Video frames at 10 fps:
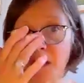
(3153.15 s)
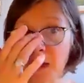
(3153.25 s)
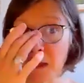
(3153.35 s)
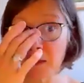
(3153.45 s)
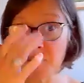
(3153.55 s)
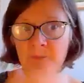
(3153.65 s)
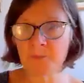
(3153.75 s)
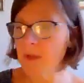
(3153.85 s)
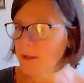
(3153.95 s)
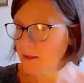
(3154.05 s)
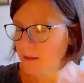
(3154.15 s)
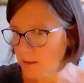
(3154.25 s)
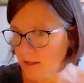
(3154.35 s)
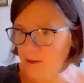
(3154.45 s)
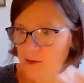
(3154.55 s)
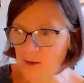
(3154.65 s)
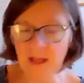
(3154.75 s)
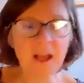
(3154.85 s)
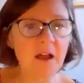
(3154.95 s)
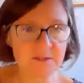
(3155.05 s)
that their
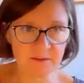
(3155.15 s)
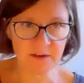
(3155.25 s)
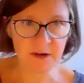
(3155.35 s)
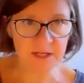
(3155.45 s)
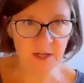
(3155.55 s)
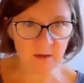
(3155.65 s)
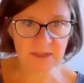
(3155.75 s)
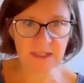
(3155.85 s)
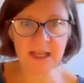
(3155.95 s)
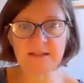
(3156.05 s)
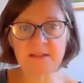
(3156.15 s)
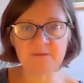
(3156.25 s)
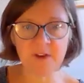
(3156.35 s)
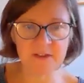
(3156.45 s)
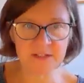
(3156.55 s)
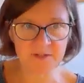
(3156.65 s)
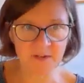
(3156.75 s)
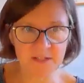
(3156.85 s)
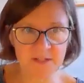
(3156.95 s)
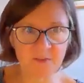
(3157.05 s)
lives are very complicated, very
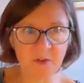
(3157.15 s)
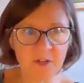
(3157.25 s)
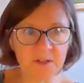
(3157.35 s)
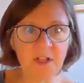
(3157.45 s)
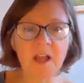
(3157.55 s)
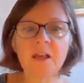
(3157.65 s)
stressful.